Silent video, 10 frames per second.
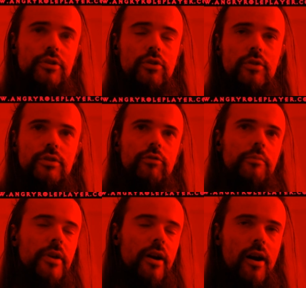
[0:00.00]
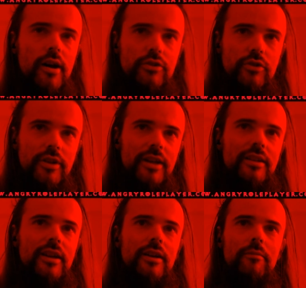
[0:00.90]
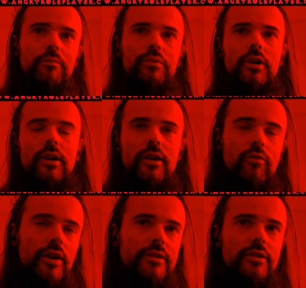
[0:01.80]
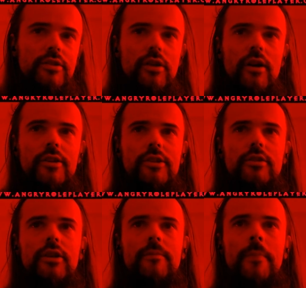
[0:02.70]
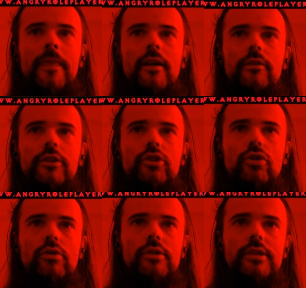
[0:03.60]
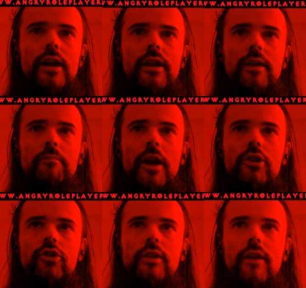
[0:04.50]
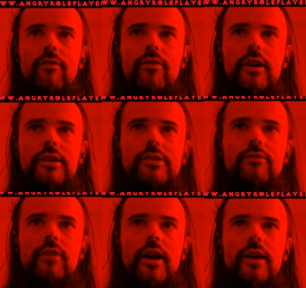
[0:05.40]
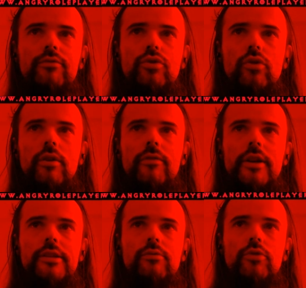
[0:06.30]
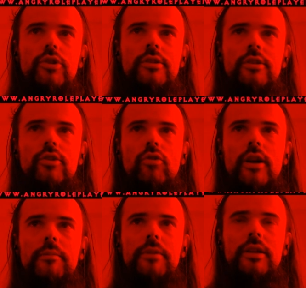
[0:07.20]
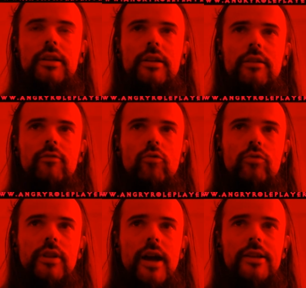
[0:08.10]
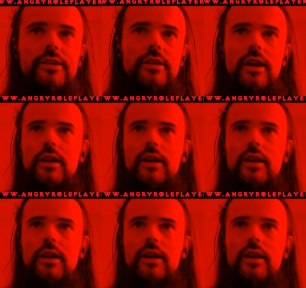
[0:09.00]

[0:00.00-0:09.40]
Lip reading: so it will be hard to get red sockets in it. The jewels, like I mentioned, are this. I have 2 of this, which is incredibly nice.